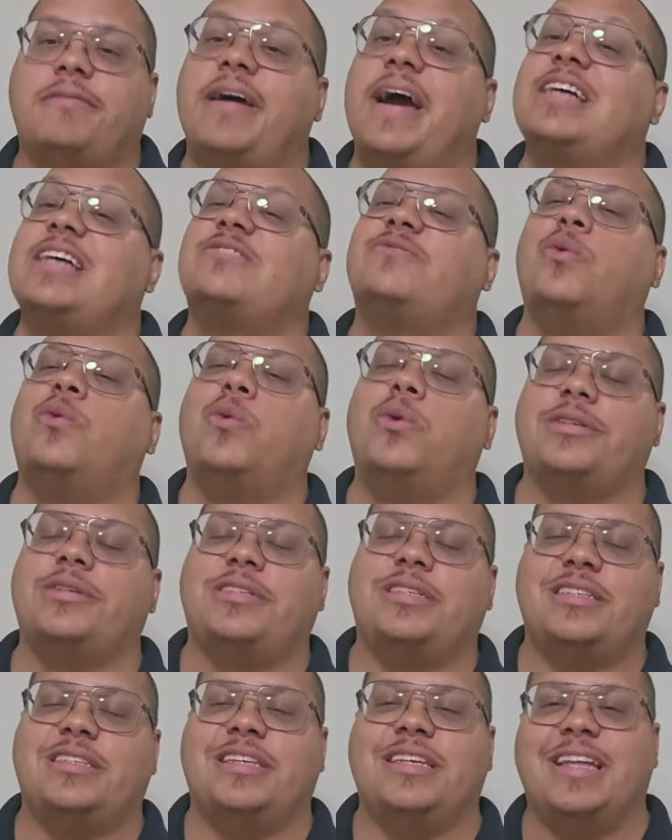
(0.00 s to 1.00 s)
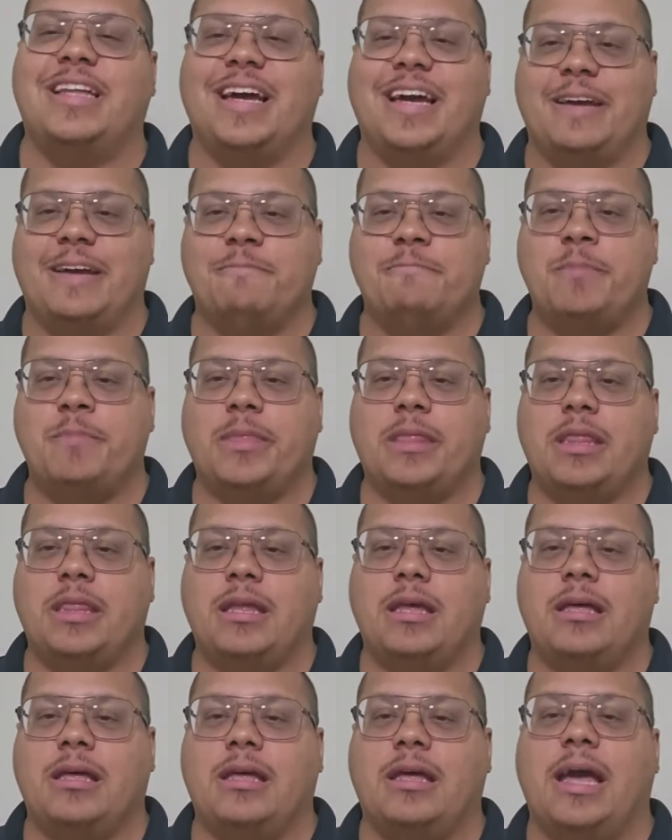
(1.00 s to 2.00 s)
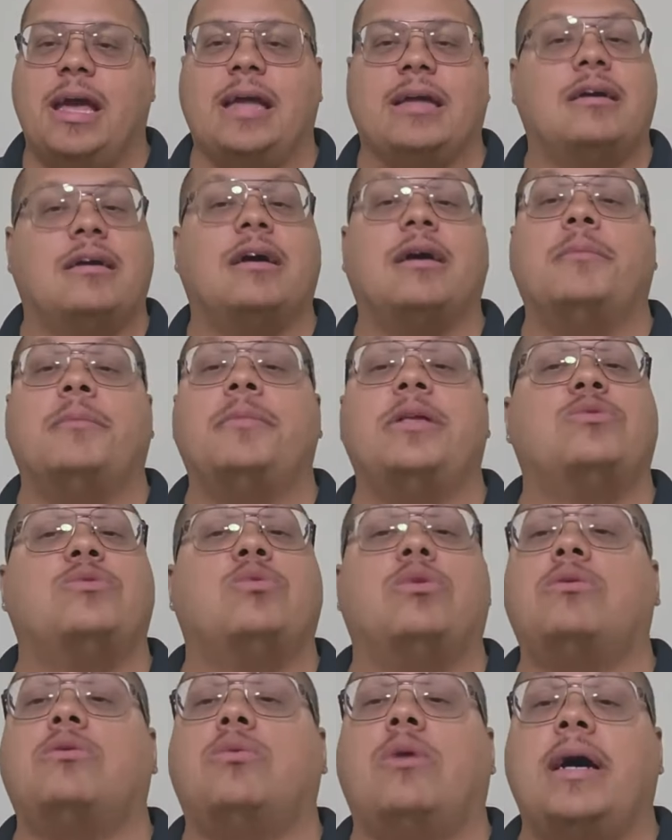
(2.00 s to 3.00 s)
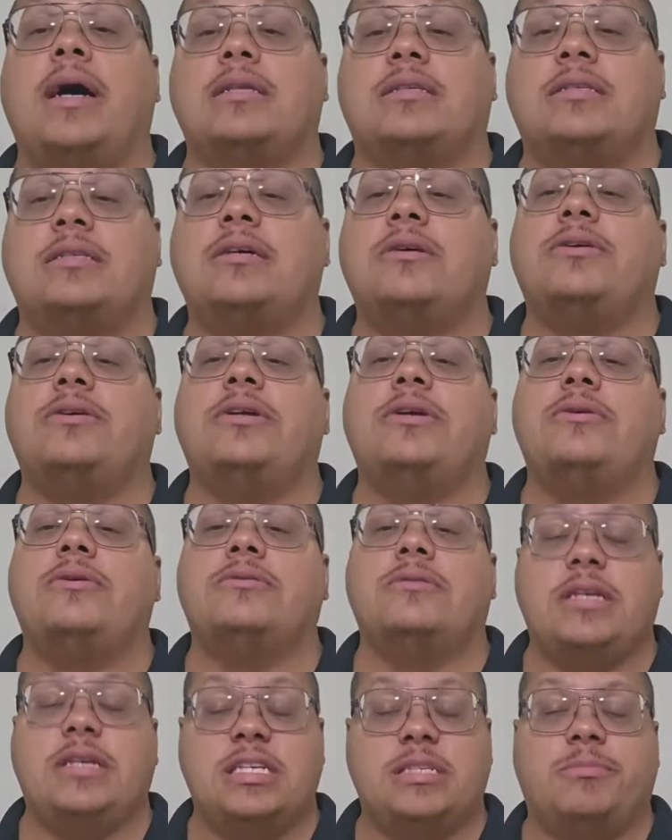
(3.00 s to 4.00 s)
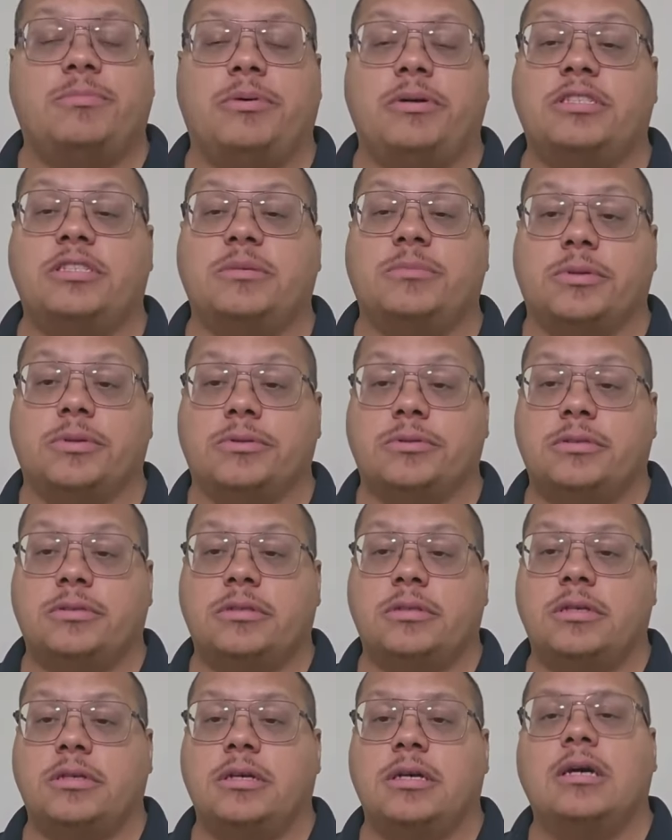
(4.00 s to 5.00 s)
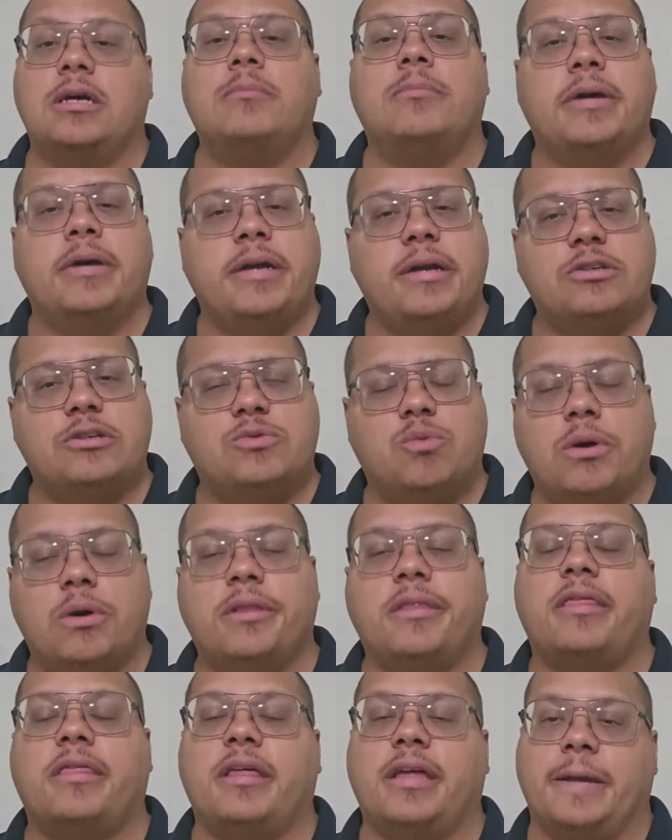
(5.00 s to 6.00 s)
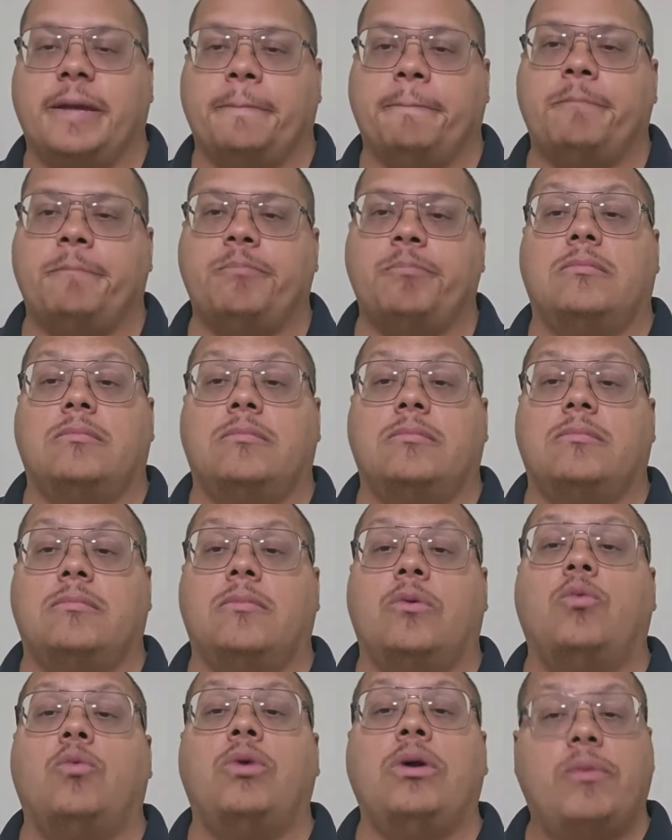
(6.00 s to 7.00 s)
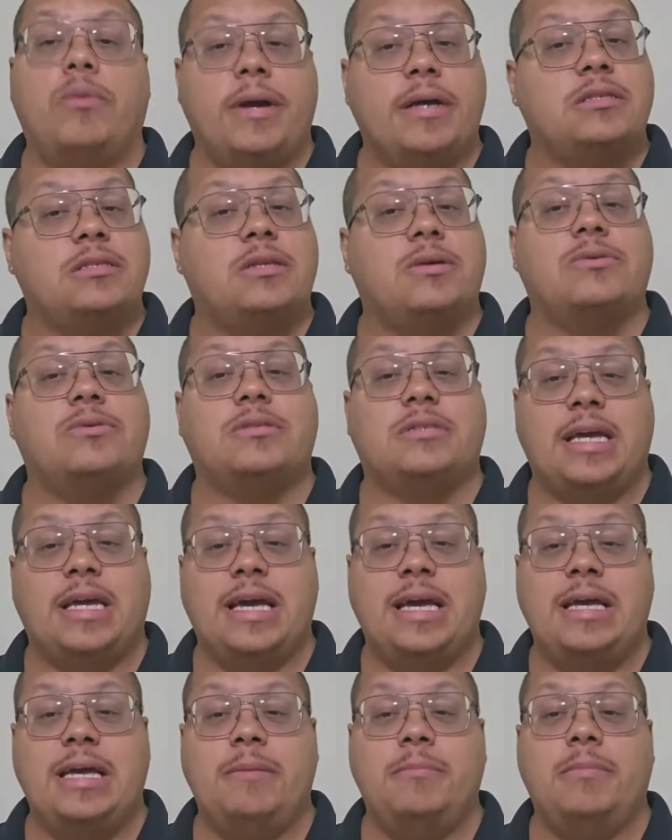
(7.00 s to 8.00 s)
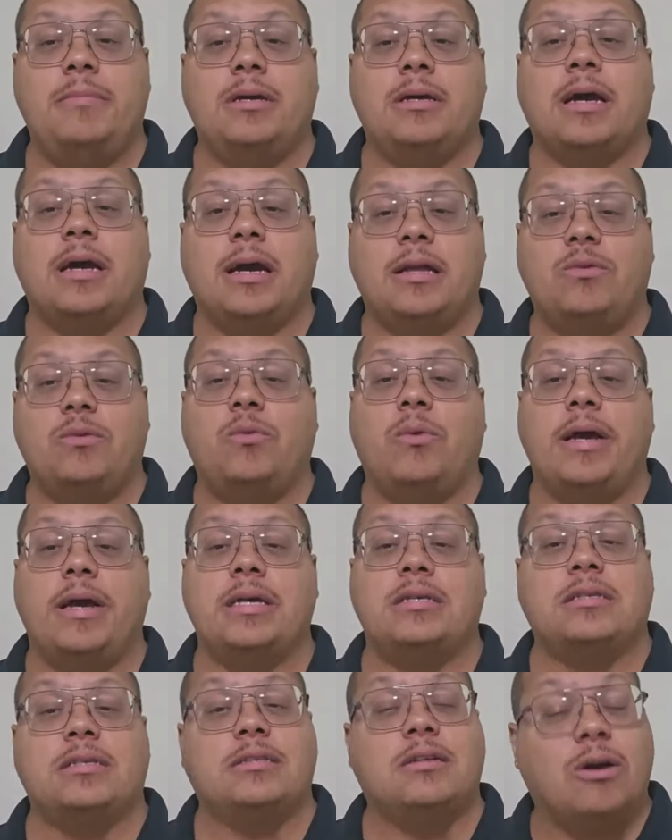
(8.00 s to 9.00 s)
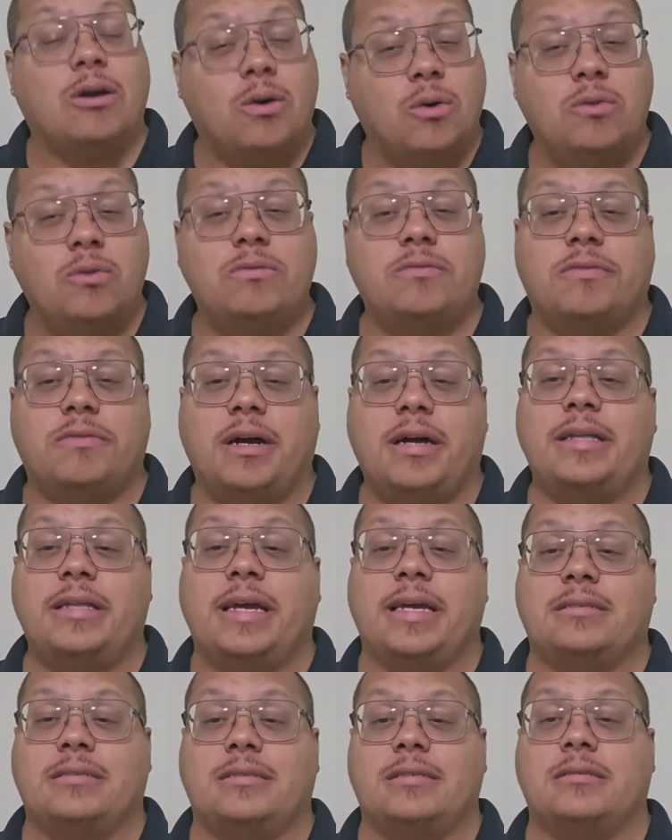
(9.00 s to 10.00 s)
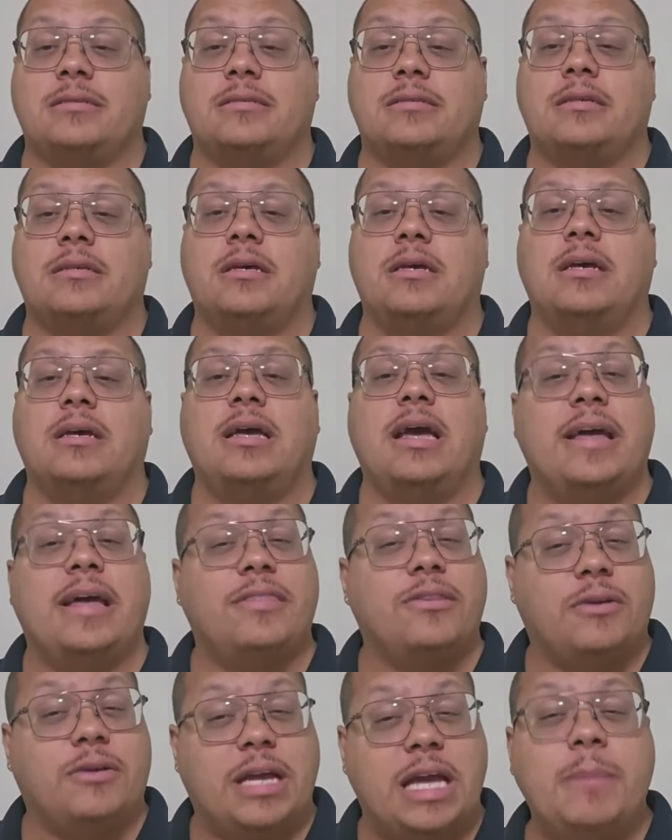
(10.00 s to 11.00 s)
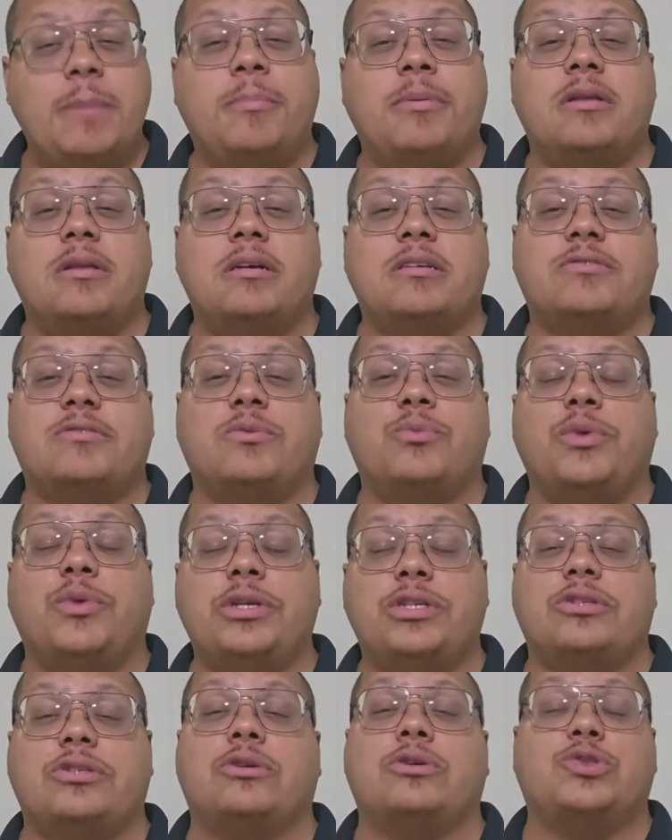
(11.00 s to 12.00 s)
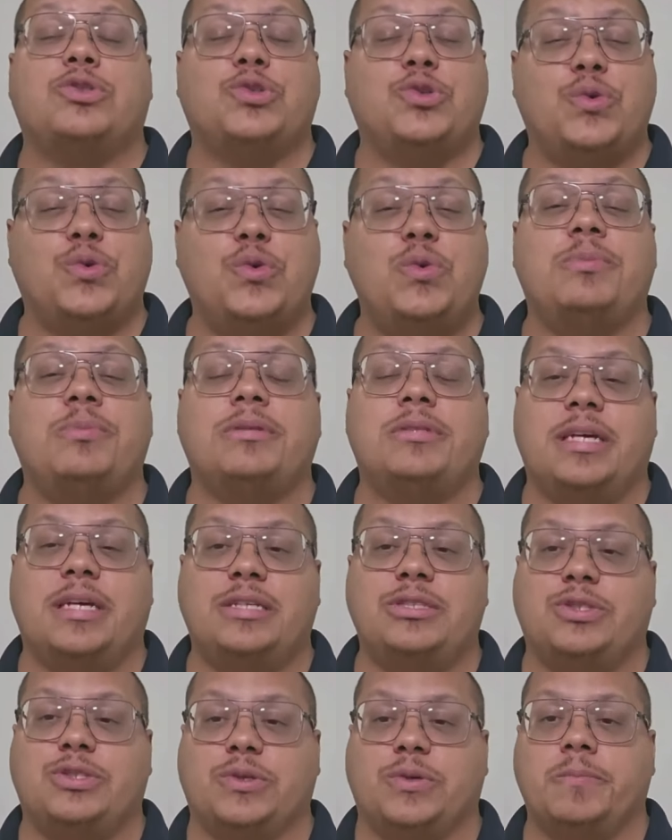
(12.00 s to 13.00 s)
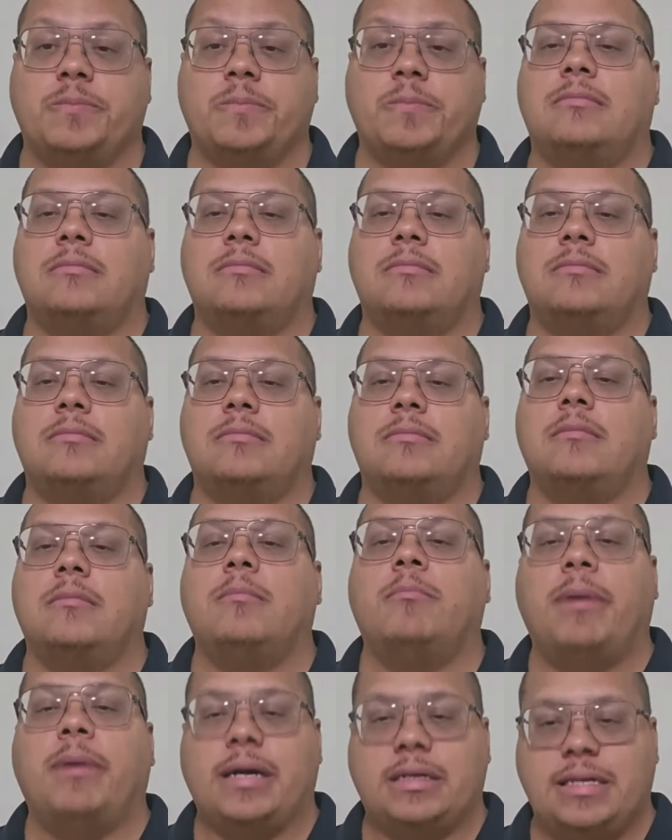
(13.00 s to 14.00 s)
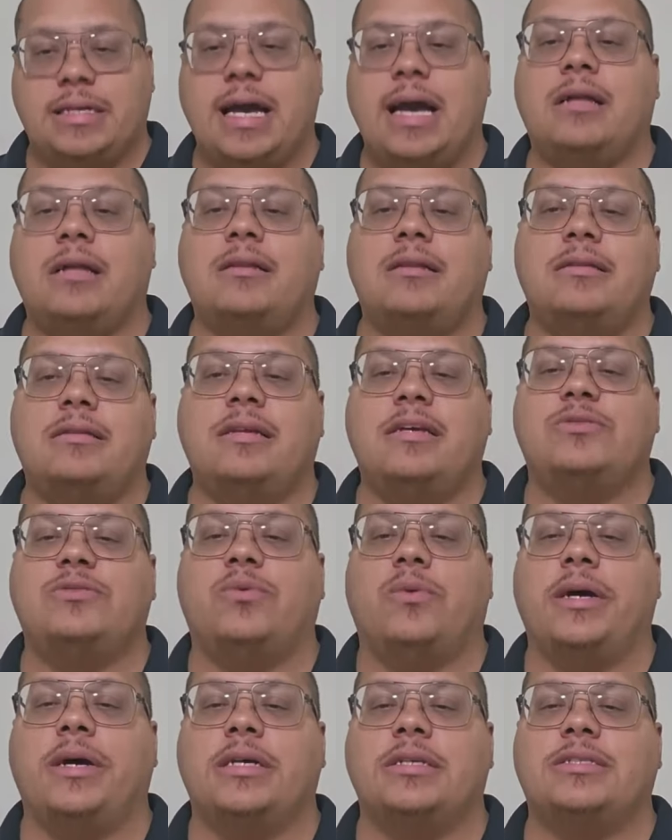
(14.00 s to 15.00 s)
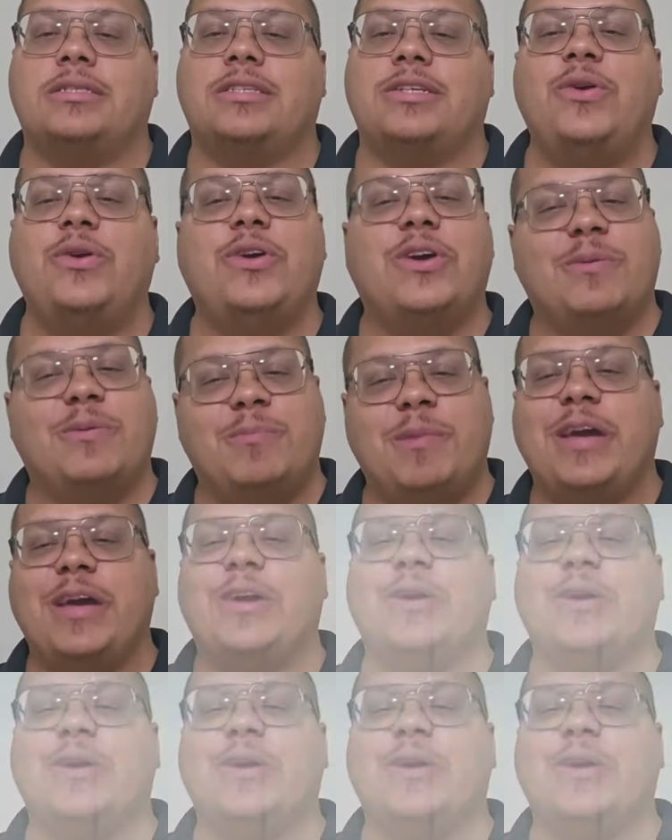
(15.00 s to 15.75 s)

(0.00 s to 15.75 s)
Fast forward to today, and companies worldwide still use these principles. But here's one thing. We waste those same kind of waste in our own finances, and they're keeping us from reaching our true potential. By tackling these wastes, you can